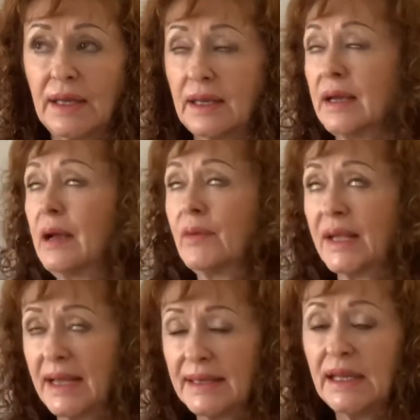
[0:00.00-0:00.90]
how we
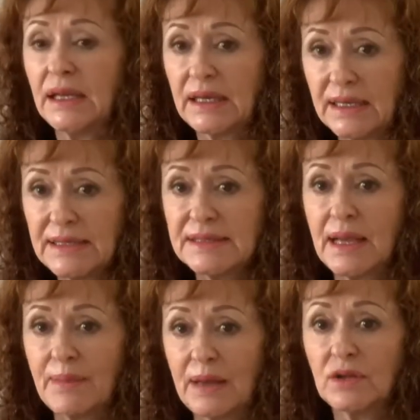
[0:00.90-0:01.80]
can increase the
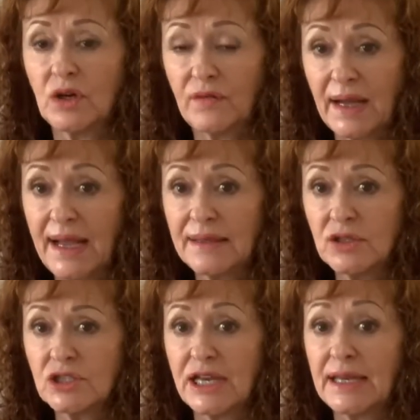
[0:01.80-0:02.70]
amount of
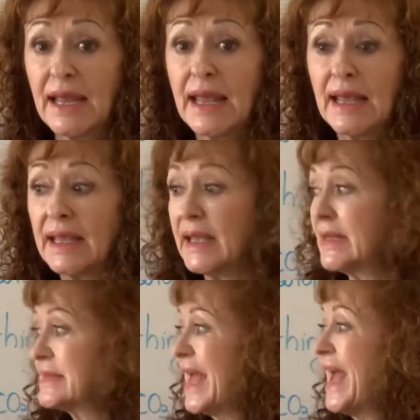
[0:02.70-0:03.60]
hydrogen
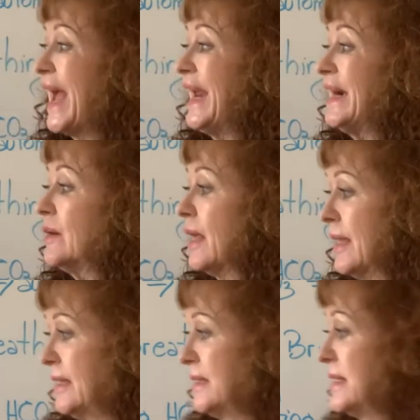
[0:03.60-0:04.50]
is
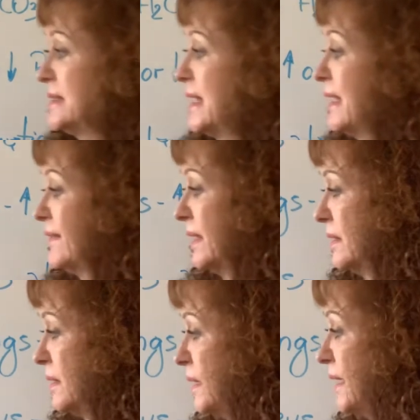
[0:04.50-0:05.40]
in this level.
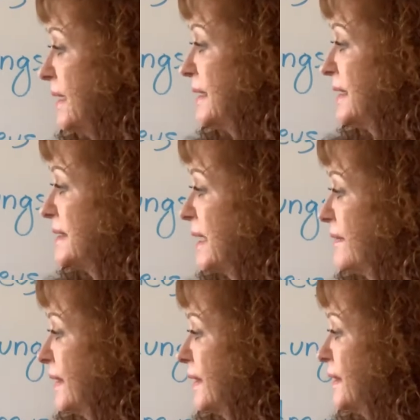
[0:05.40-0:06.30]
In this
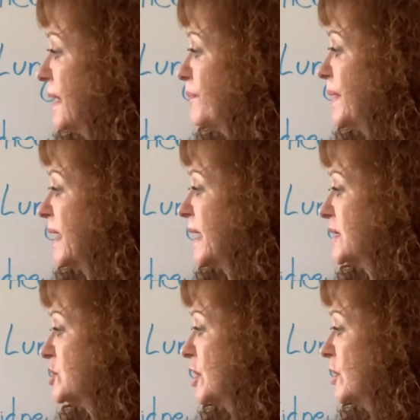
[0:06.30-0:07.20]
level, the
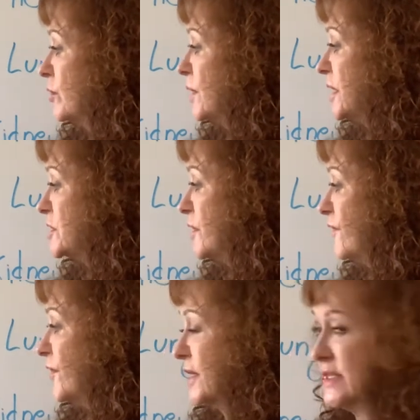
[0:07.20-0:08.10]
pH reach,
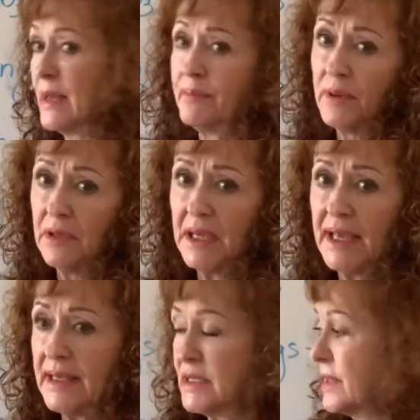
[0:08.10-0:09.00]
for example,
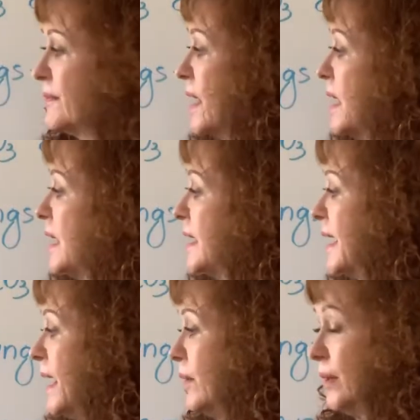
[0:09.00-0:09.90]
8.
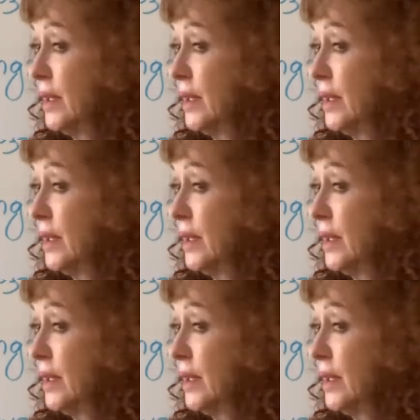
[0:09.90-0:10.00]
Now,